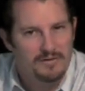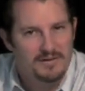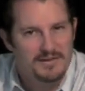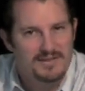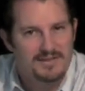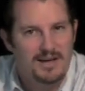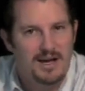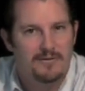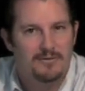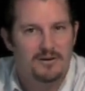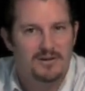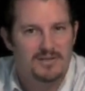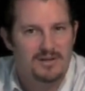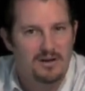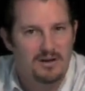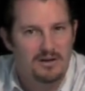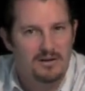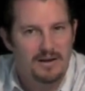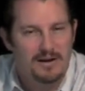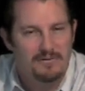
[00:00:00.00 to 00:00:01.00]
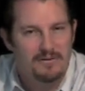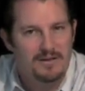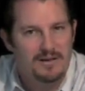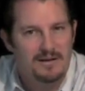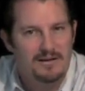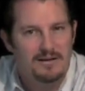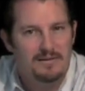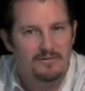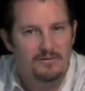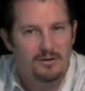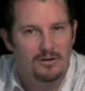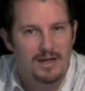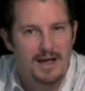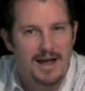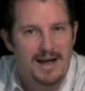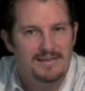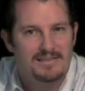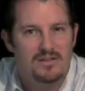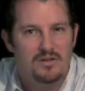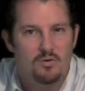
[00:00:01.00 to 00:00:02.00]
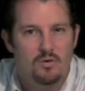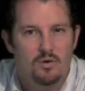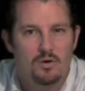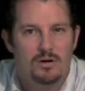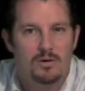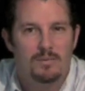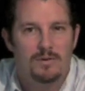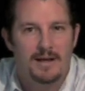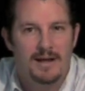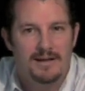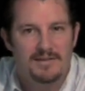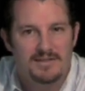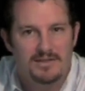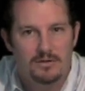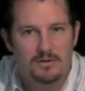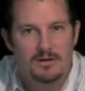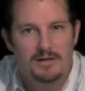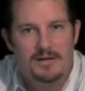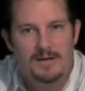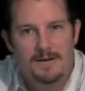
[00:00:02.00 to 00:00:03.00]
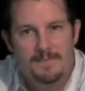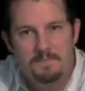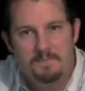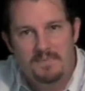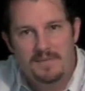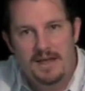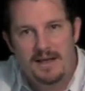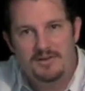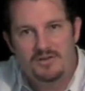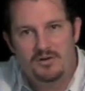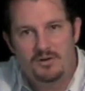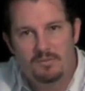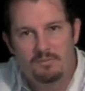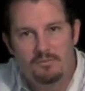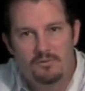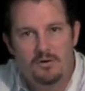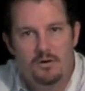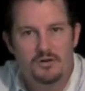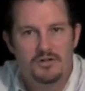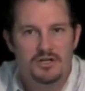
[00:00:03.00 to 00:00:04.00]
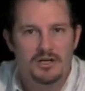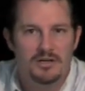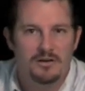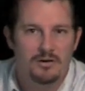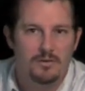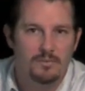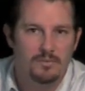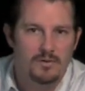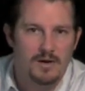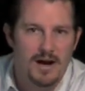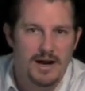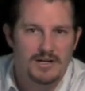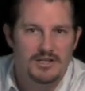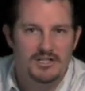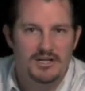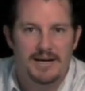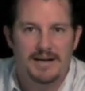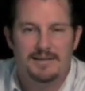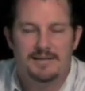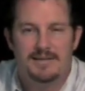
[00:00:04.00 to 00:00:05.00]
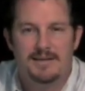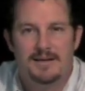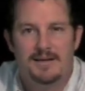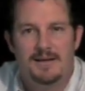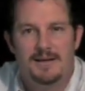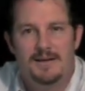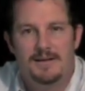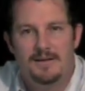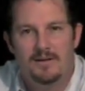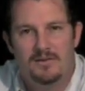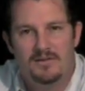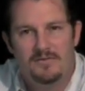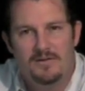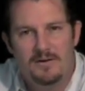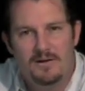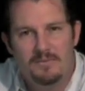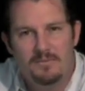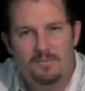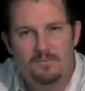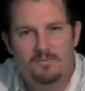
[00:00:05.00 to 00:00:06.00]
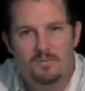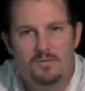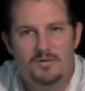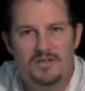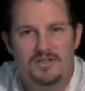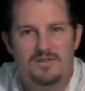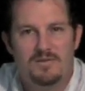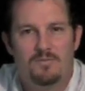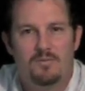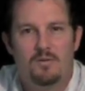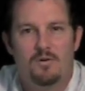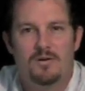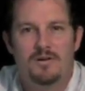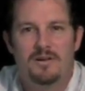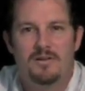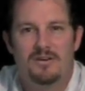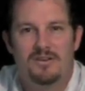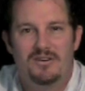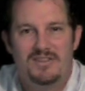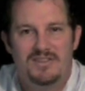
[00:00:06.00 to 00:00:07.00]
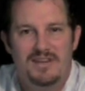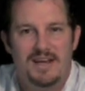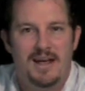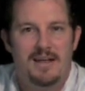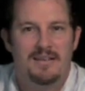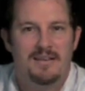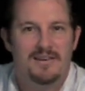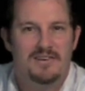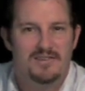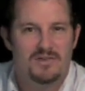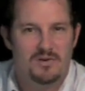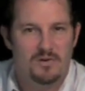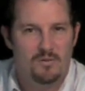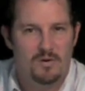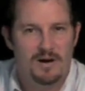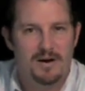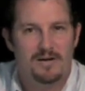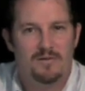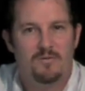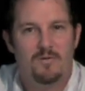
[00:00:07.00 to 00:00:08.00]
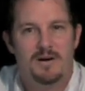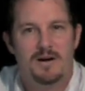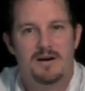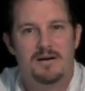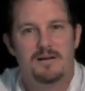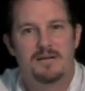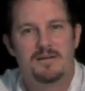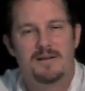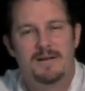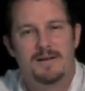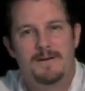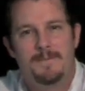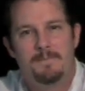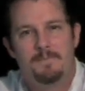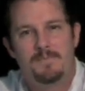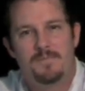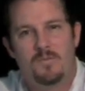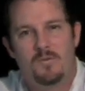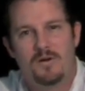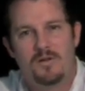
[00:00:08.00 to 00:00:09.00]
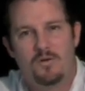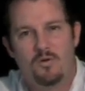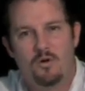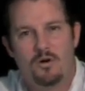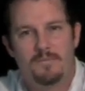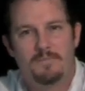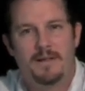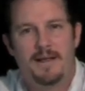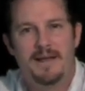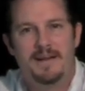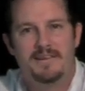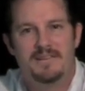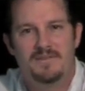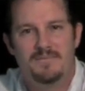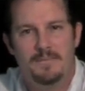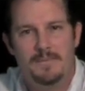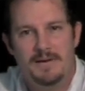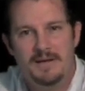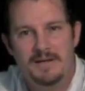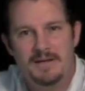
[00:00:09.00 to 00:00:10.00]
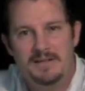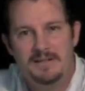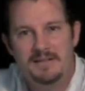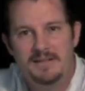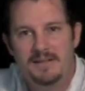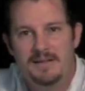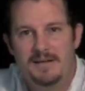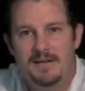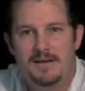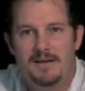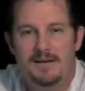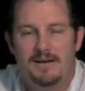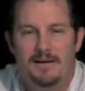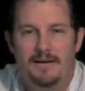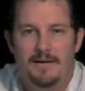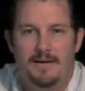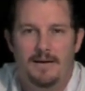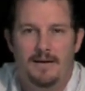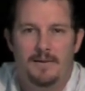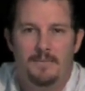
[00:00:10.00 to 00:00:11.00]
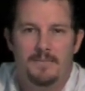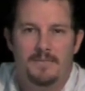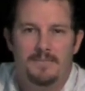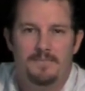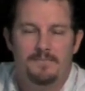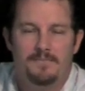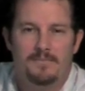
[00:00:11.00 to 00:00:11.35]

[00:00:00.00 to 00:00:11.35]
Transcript: software. Everything relies on the org plan. So as you're approaching your project, it's very just important to understand the history, where the org plan has been, and